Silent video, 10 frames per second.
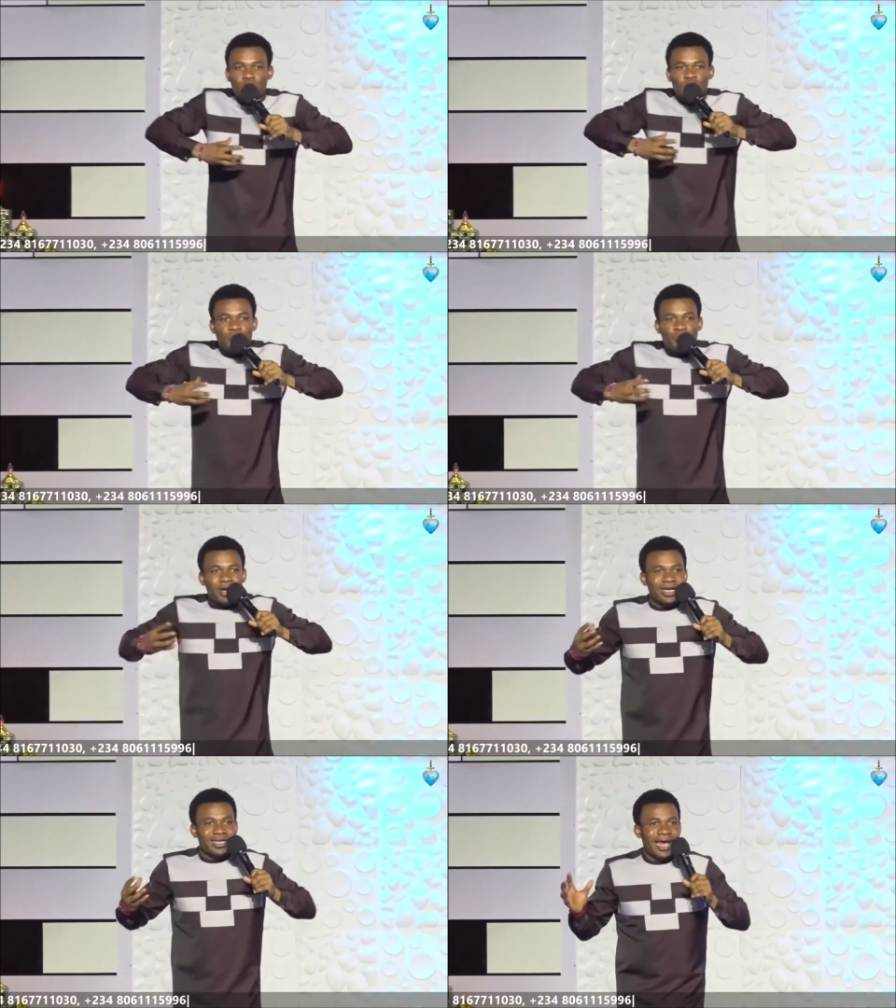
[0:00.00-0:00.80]

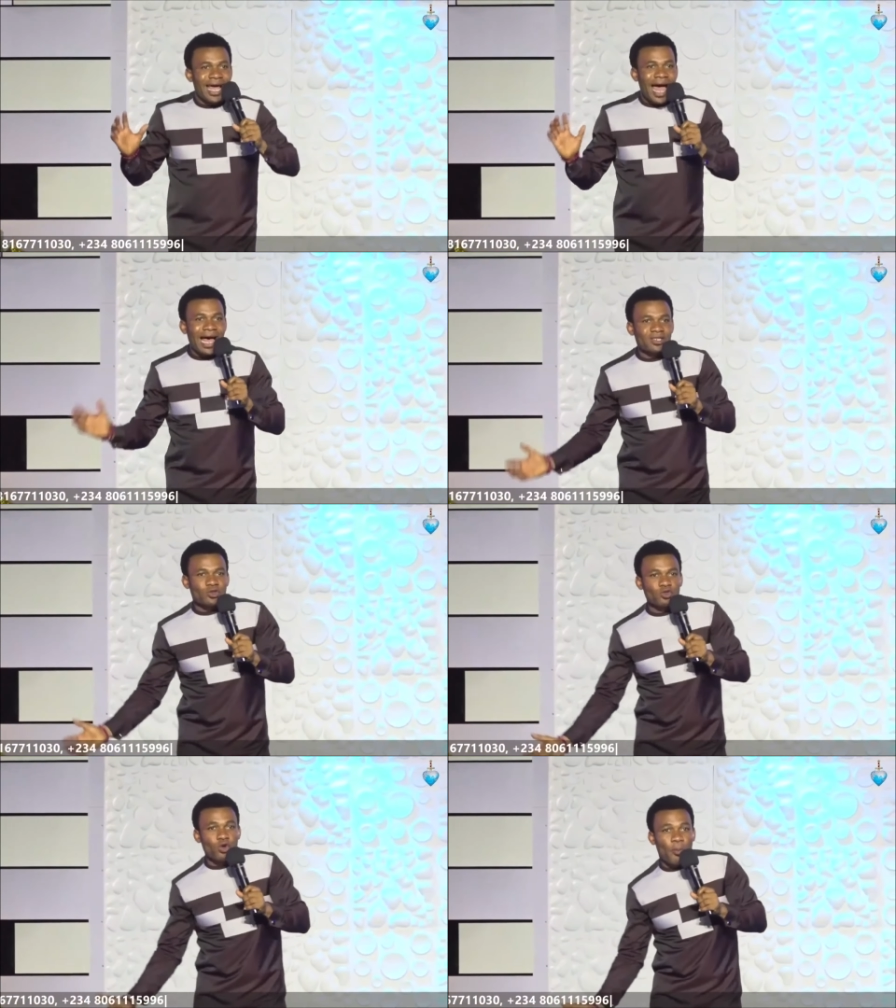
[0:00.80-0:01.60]
spread as
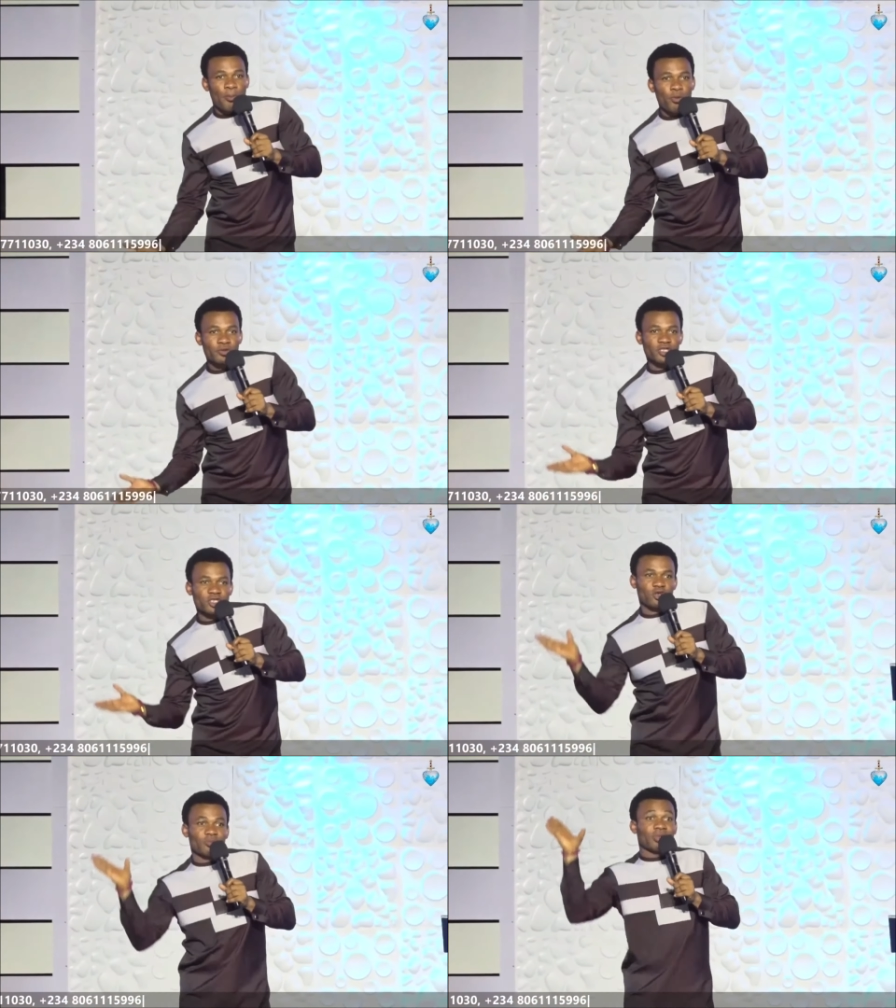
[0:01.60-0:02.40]
your
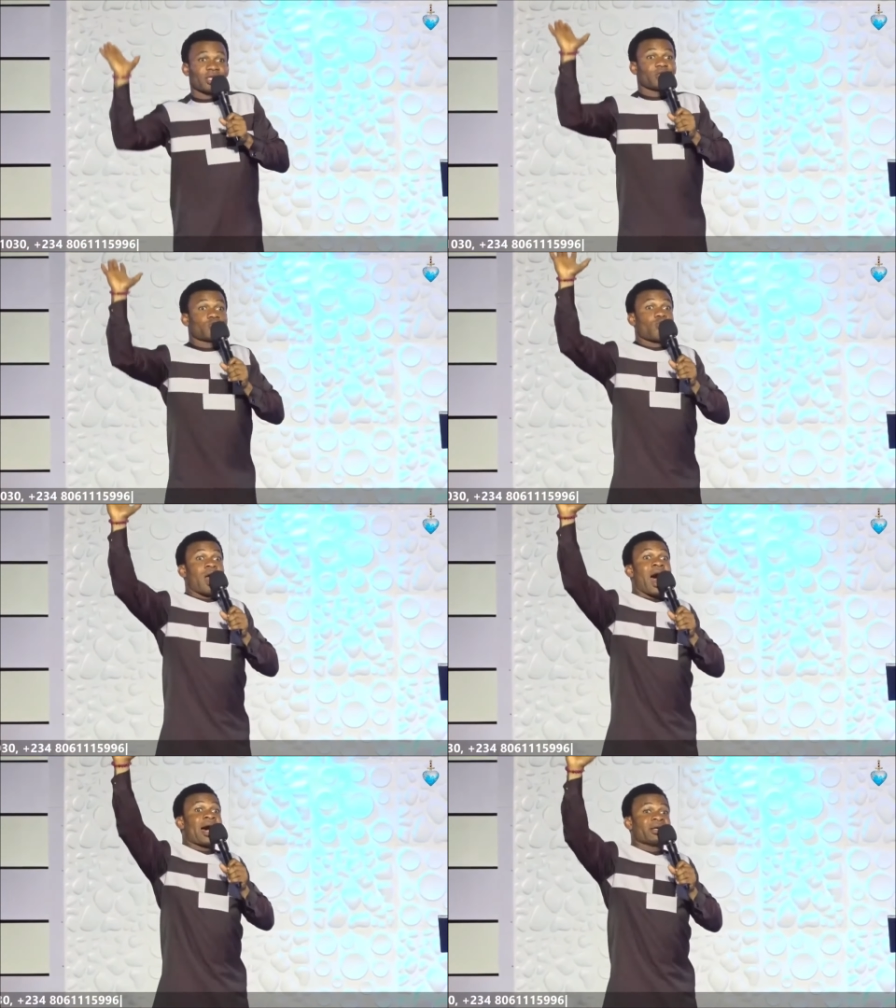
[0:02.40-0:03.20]
position begin to
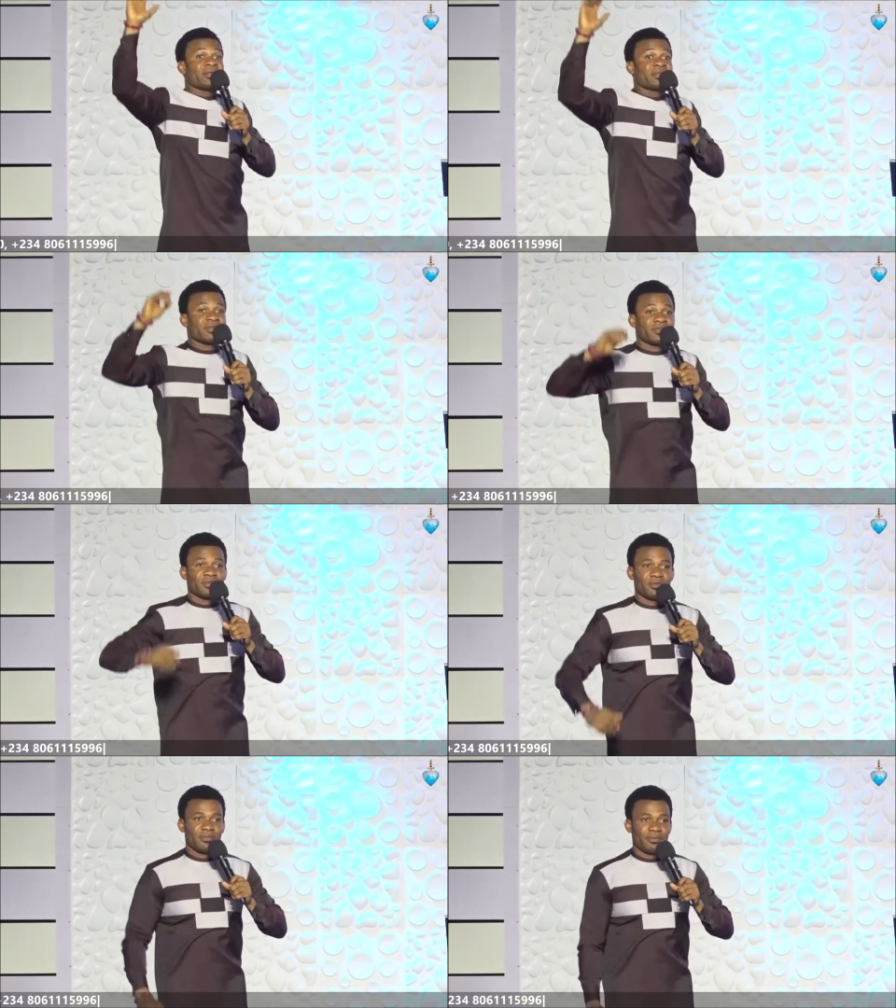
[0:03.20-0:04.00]
rise.